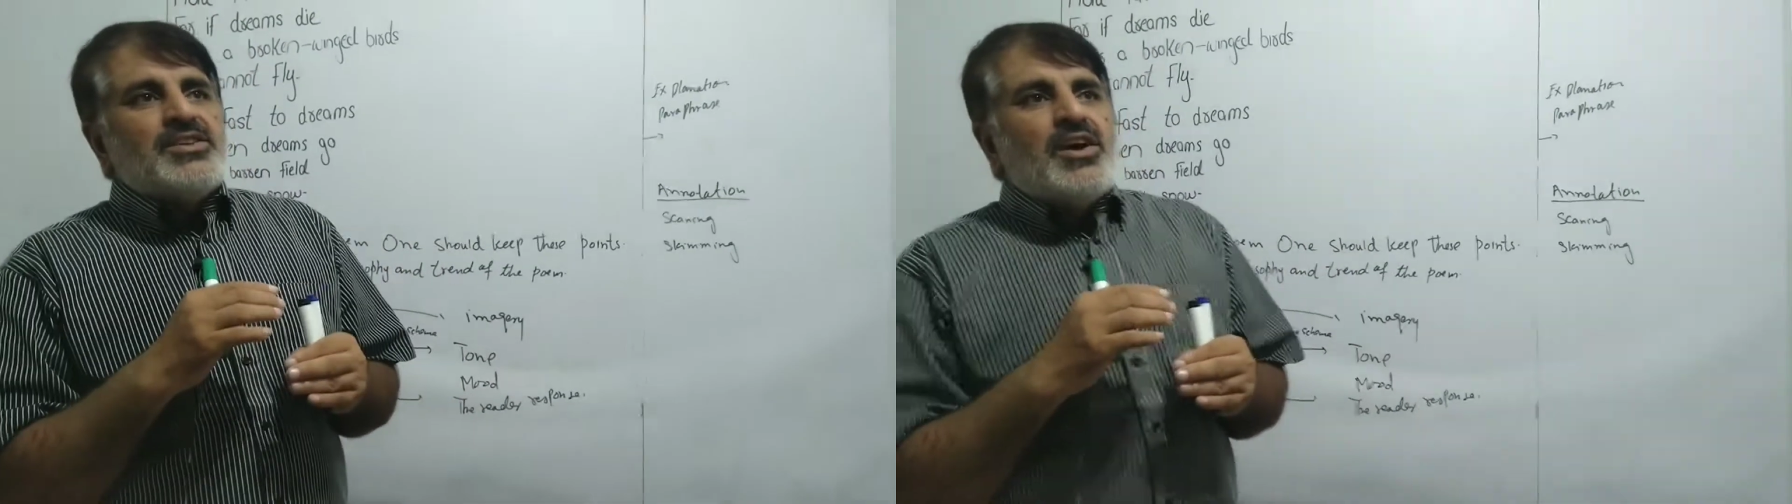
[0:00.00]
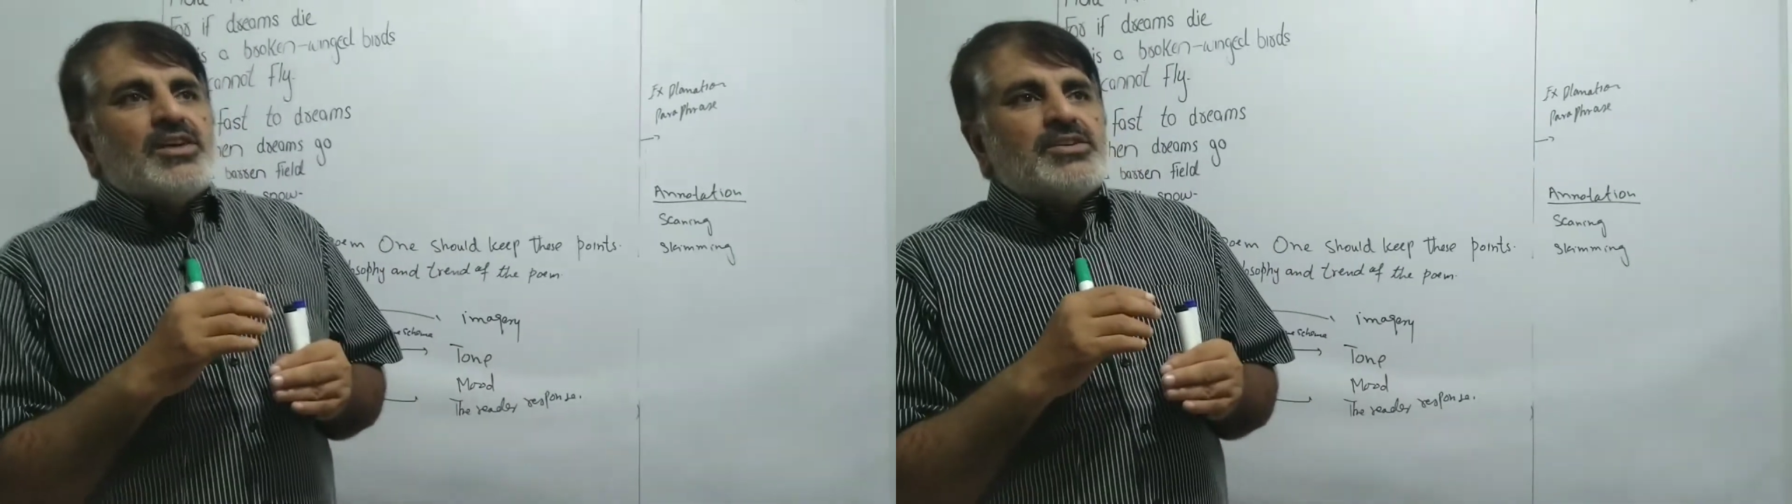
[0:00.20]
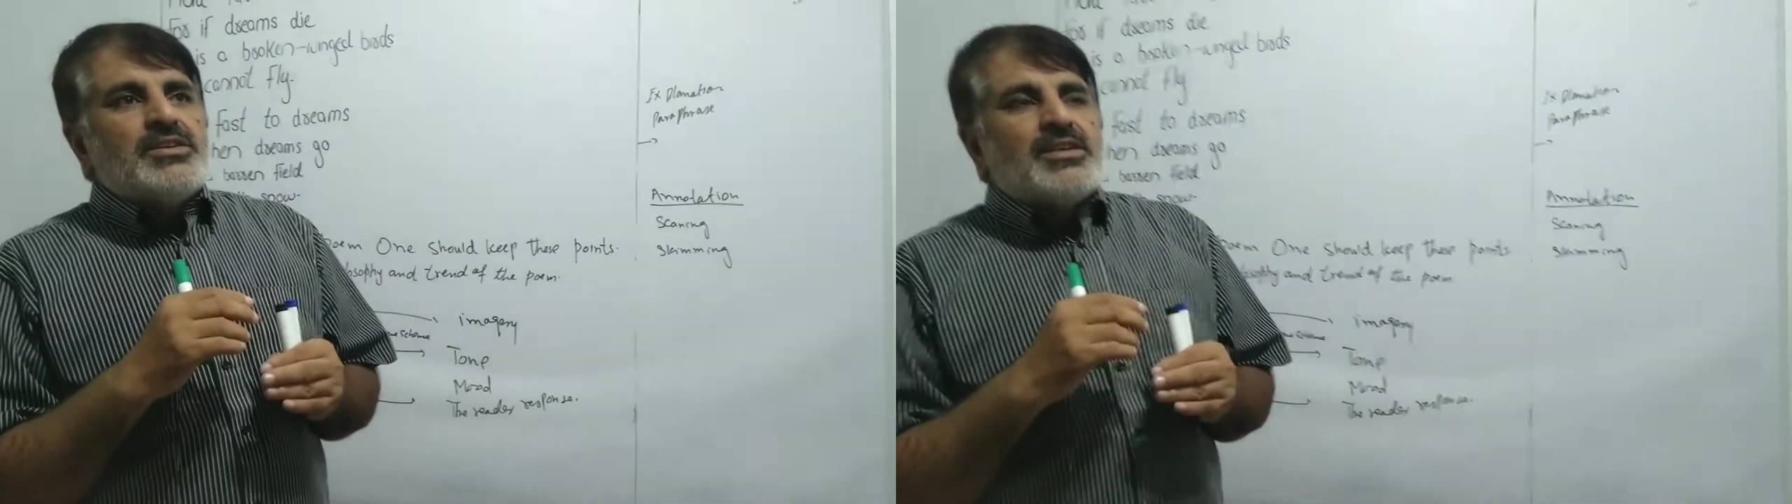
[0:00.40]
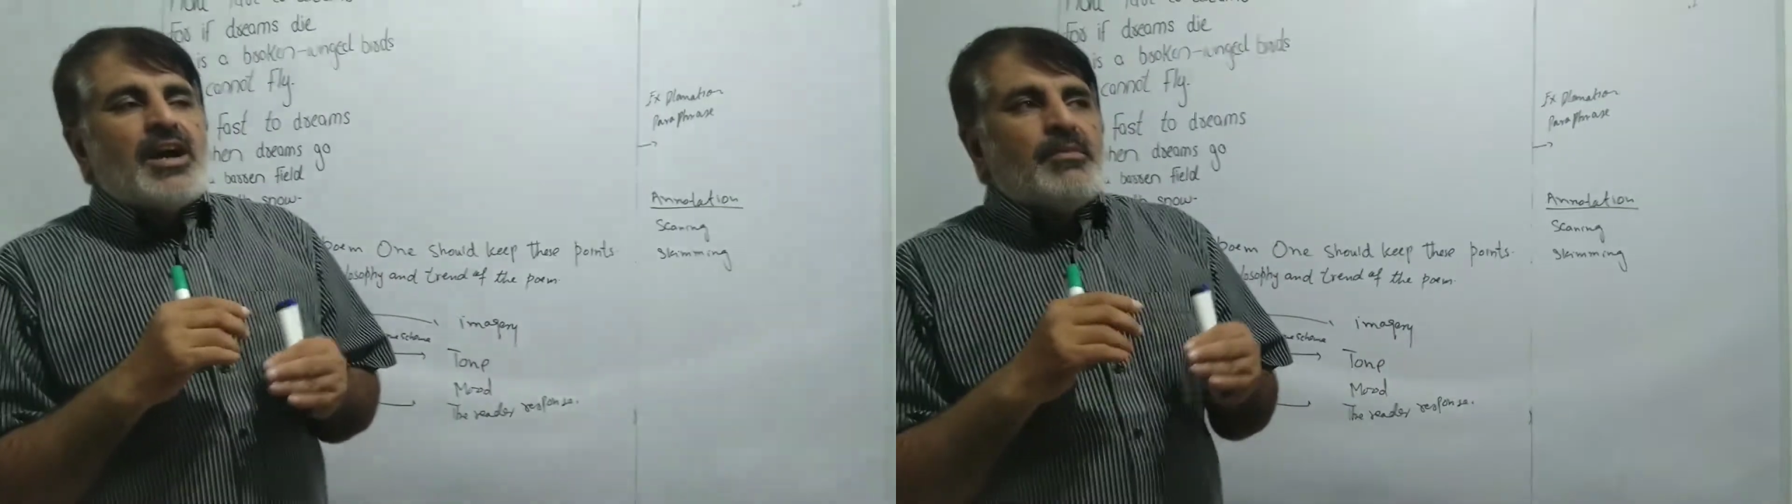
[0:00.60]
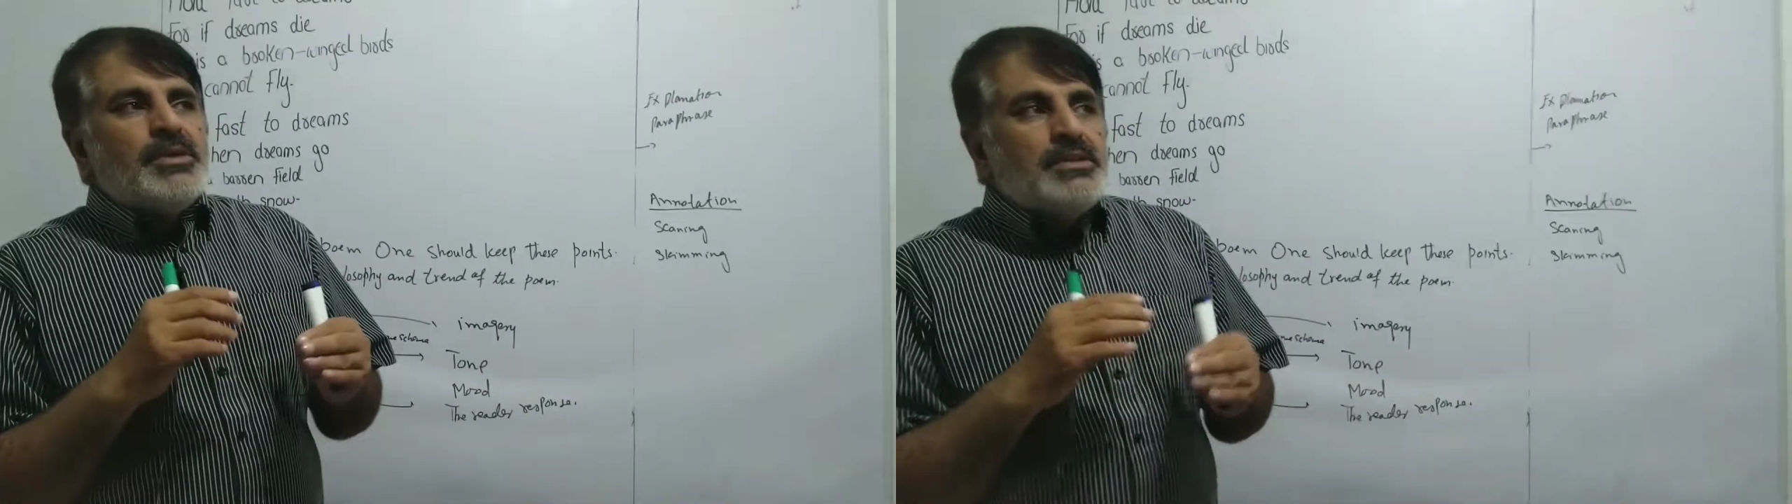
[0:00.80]
not
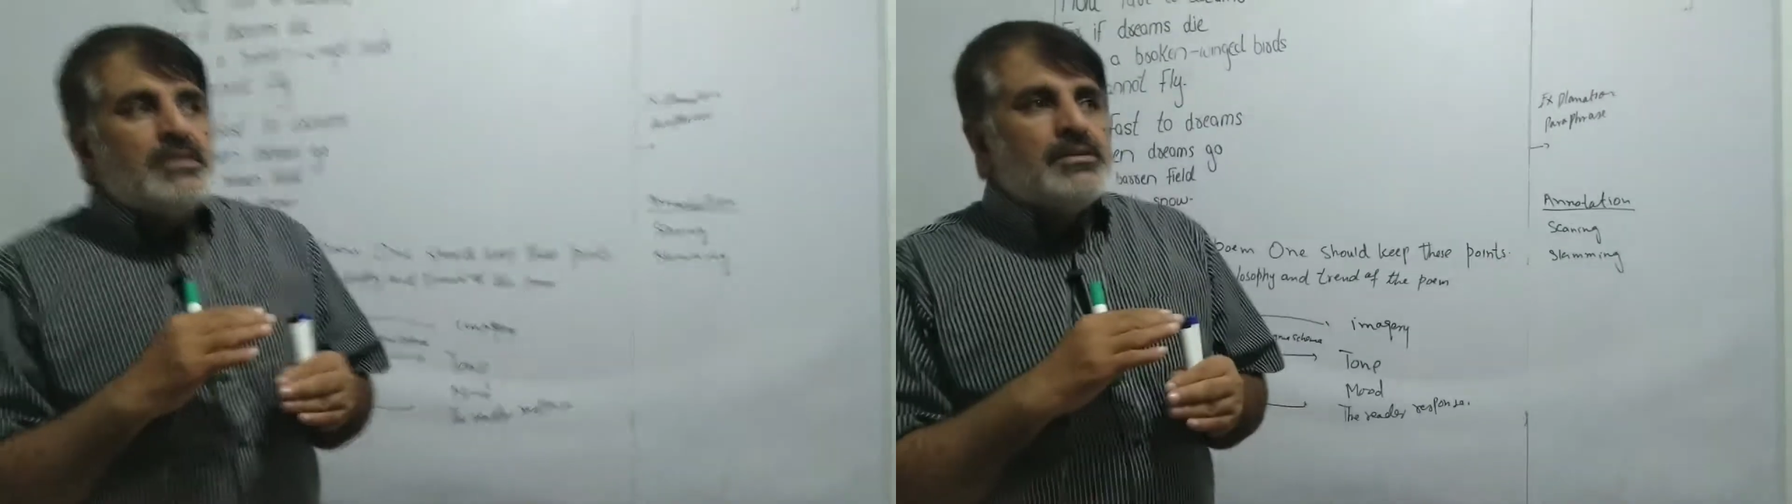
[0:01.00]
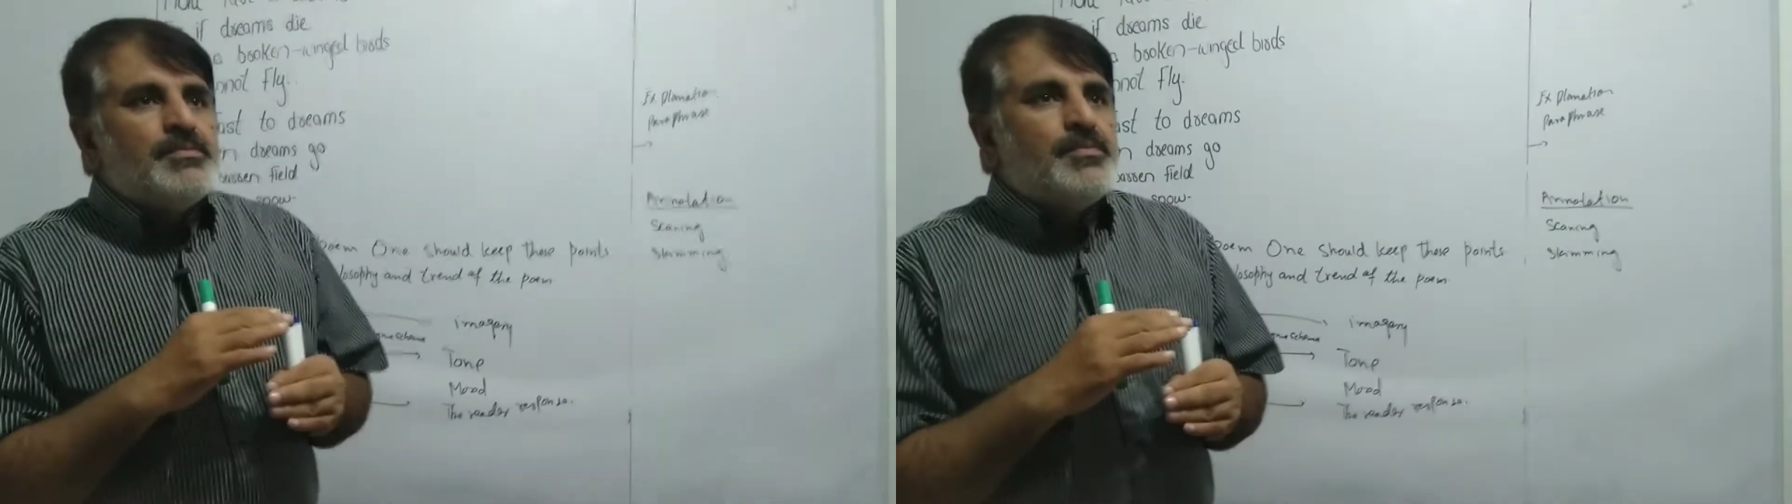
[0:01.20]
common